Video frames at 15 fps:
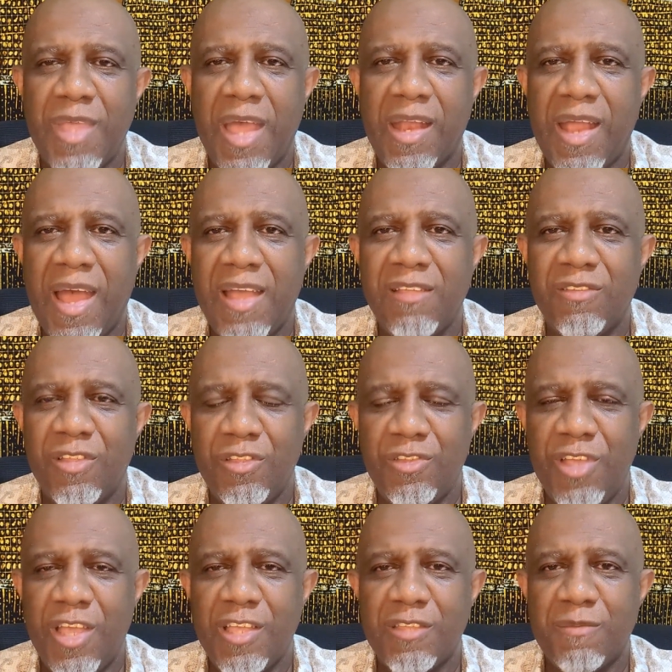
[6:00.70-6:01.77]
that I
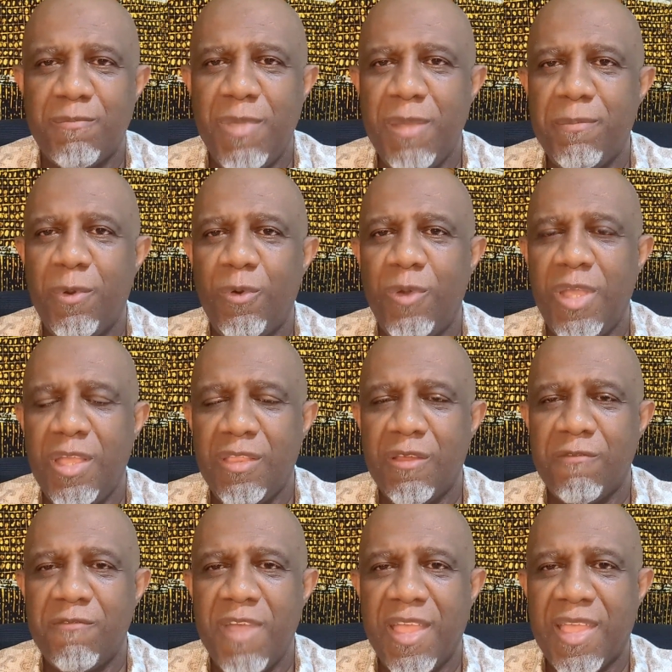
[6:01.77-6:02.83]
suggest people either
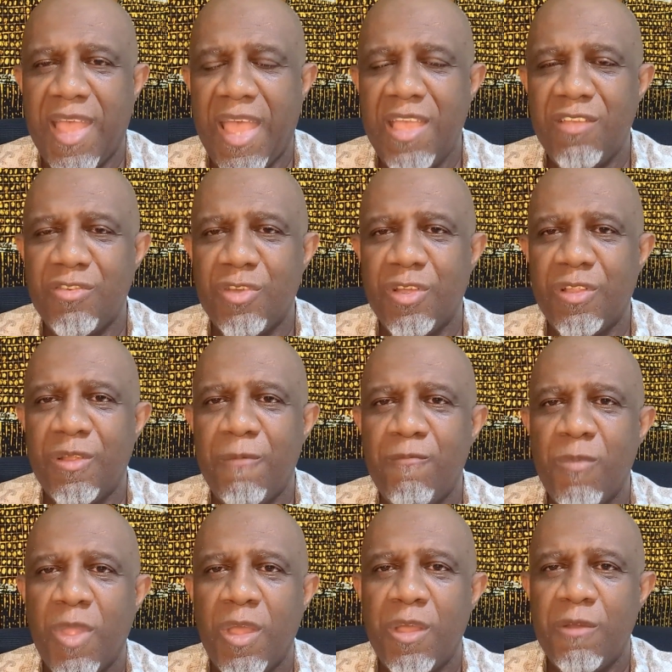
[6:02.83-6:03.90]
vacation,
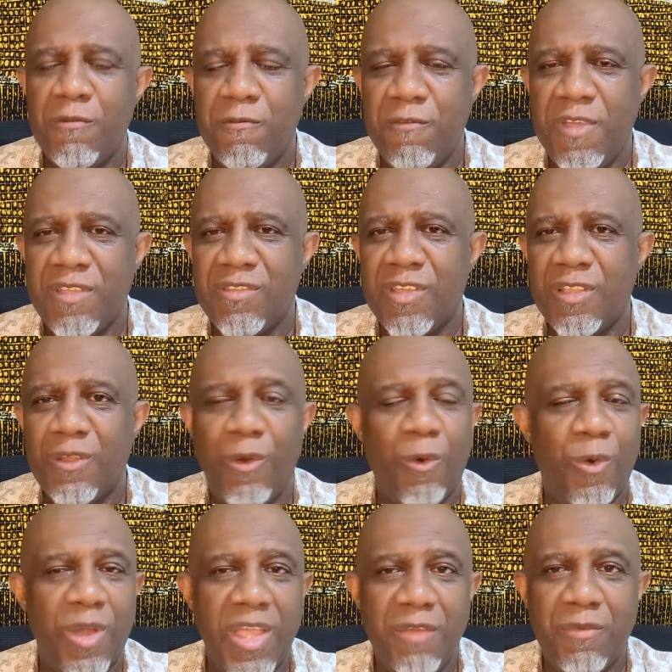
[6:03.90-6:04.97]
visit,
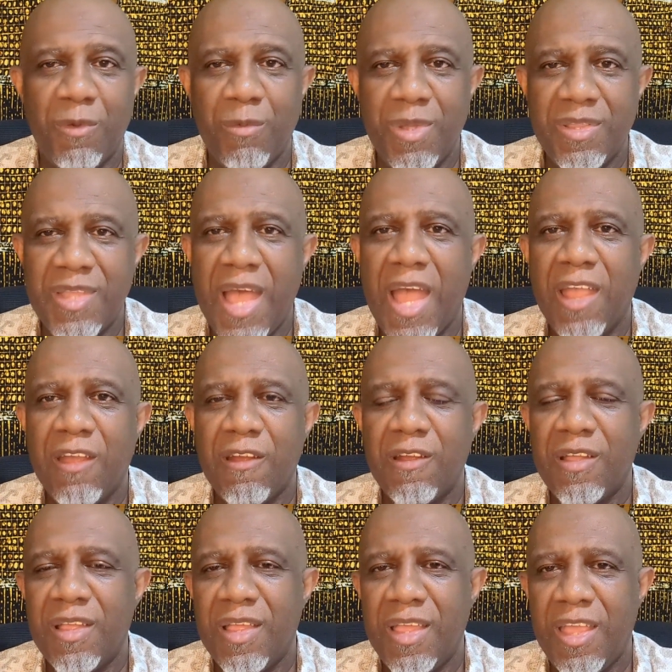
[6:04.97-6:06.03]
or even retire
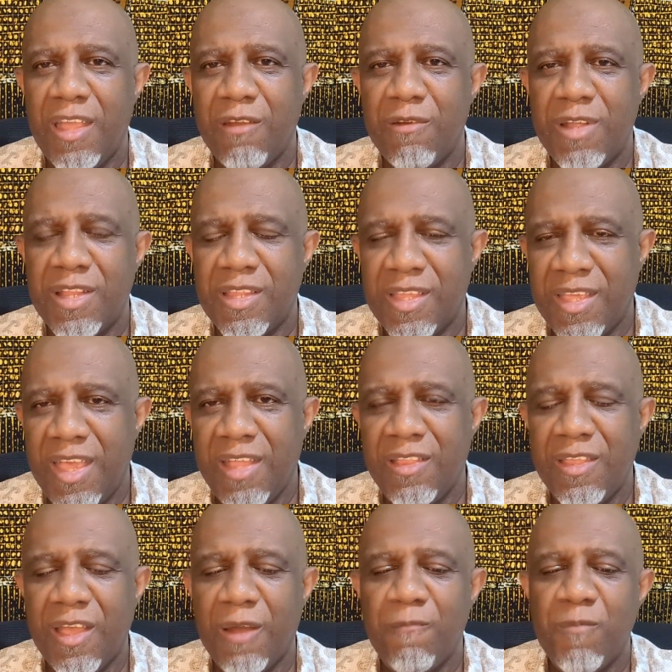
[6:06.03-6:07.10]
here in
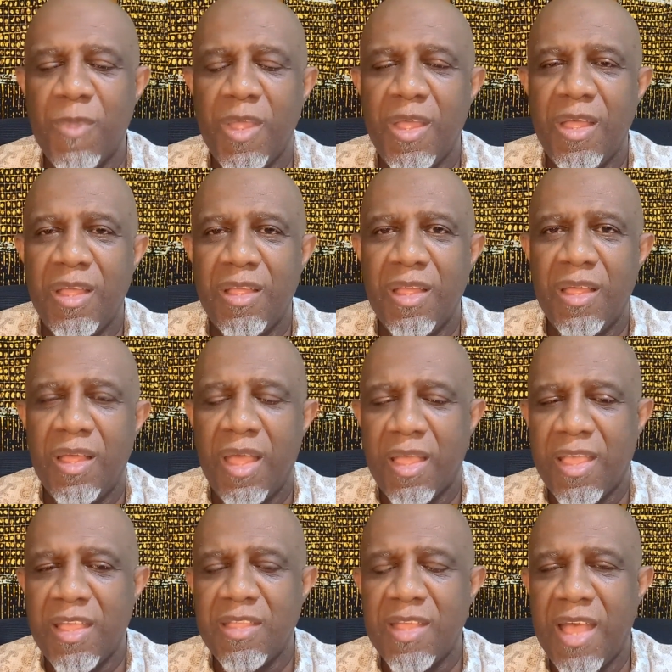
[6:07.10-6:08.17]
Kenya.
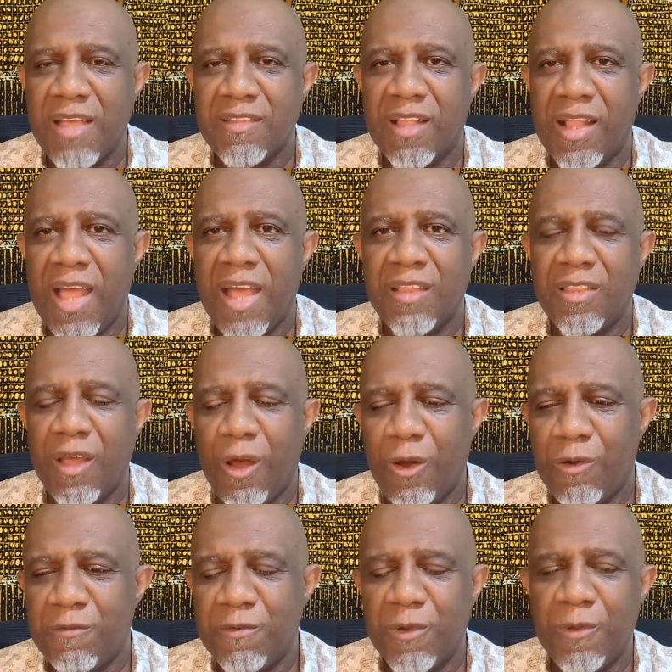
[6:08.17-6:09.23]
Kenya has a lot to
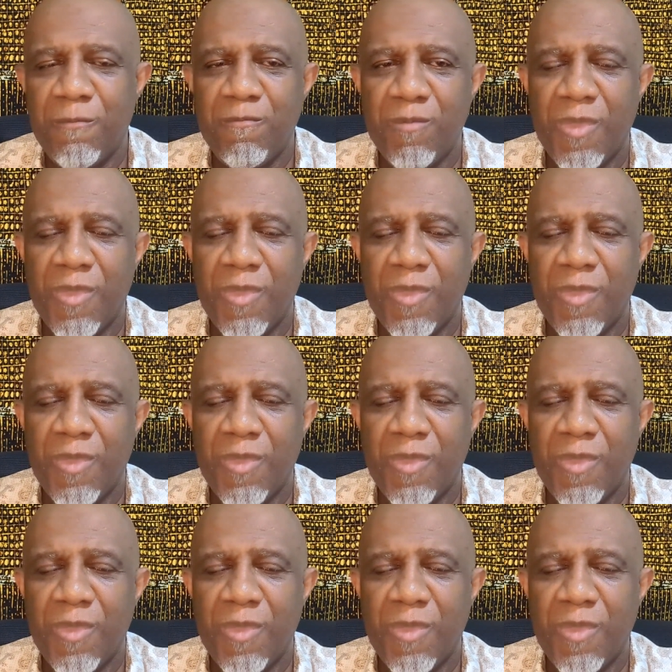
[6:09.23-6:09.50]
offer.